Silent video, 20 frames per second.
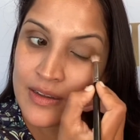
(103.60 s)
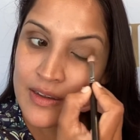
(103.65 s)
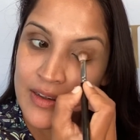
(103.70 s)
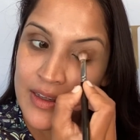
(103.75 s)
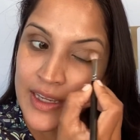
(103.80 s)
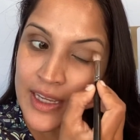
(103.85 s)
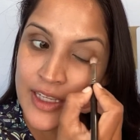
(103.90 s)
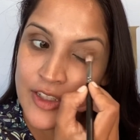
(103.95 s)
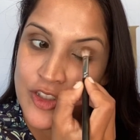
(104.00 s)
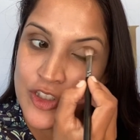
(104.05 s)

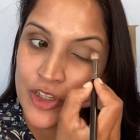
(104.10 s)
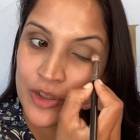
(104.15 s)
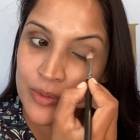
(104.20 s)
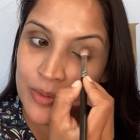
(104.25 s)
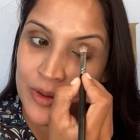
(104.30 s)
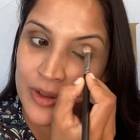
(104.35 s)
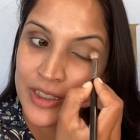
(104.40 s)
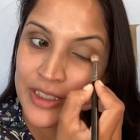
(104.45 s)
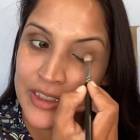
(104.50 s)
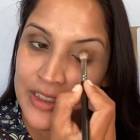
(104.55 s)
And don't
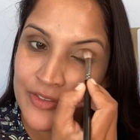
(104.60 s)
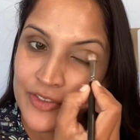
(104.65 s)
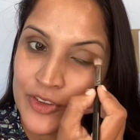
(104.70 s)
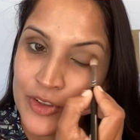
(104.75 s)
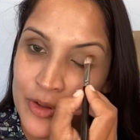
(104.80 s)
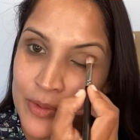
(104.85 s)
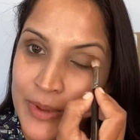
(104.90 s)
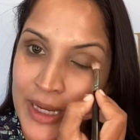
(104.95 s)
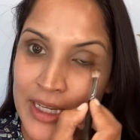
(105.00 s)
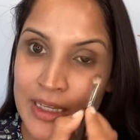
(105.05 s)
worry, if
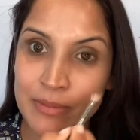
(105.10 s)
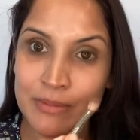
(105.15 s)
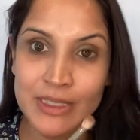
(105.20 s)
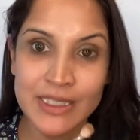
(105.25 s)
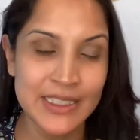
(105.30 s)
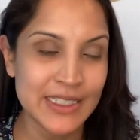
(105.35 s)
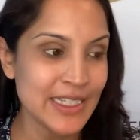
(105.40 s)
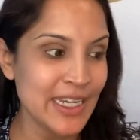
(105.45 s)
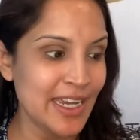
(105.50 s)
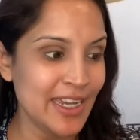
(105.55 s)
you make a
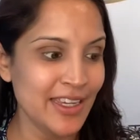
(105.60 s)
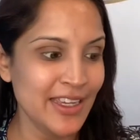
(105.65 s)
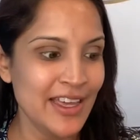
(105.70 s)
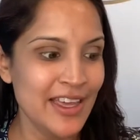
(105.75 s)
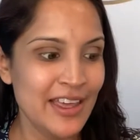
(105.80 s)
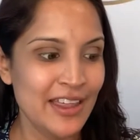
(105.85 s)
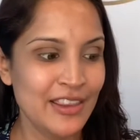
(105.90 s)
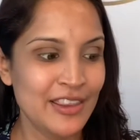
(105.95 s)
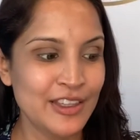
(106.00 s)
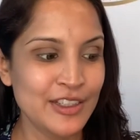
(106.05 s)
mistake,
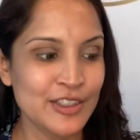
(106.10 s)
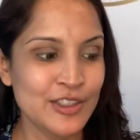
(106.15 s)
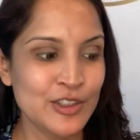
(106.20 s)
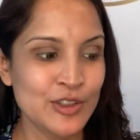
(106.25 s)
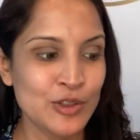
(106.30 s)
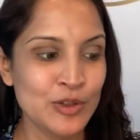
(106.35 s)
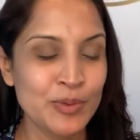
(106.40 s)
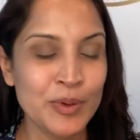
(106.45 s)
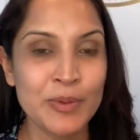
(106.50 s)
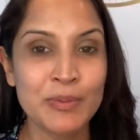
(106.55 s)
they're
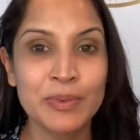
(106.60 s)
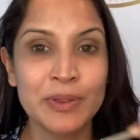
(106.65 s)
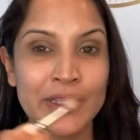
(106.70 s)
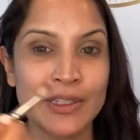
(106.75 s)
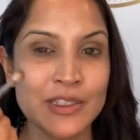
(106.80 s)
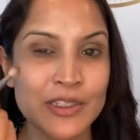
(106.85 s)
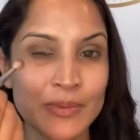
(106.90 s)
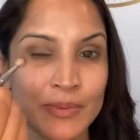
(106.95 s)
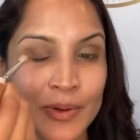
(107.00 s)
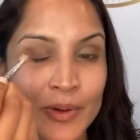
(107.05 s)
super
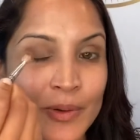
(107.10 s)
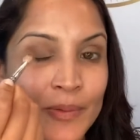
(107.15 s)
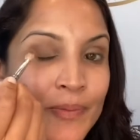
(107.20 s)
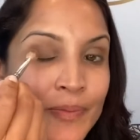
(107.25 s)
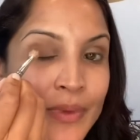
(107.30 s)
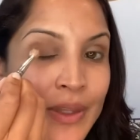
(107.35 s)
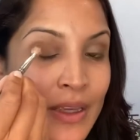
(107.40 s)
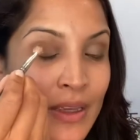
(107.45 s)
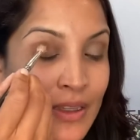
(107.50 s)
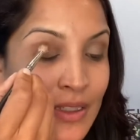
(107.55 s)
blendable,
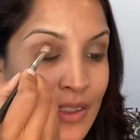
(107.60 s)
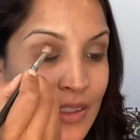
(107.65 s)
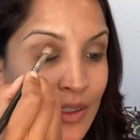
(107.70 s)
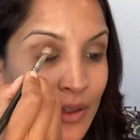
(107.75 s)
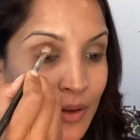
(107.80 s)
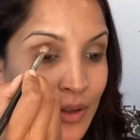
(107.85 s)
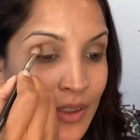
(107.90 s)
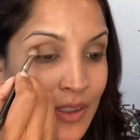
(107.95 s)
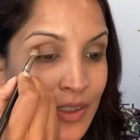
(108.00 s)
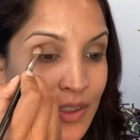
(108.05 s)
so
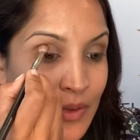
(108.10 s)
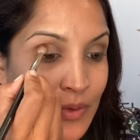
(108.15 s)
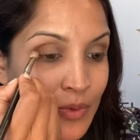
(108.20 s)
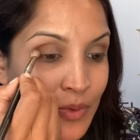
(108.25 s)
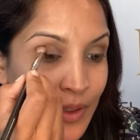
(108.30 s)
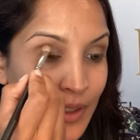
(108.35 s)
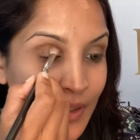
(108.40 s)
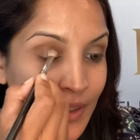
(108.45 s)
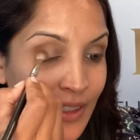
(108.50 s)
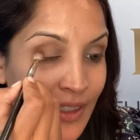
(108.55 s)
it's
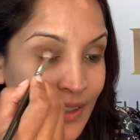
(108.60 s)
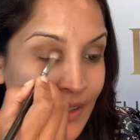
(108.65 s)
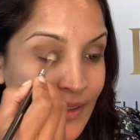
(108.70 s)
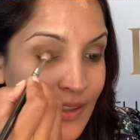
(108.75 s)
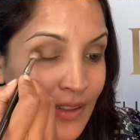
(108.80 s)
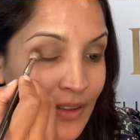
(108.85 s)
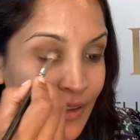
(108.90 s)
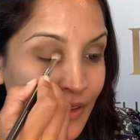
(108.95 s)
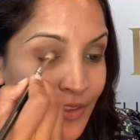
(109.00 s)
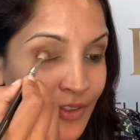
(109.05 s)
really easy
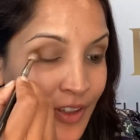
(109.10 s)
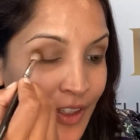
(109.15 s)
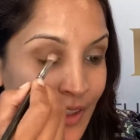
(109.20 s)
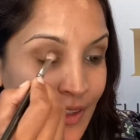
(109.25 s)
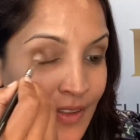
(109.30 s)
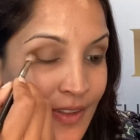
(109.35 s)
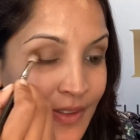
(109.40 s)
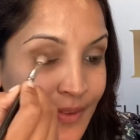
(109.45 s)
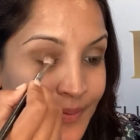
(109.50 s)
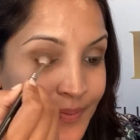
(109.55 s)
to
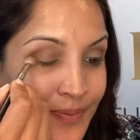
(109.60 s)
fix.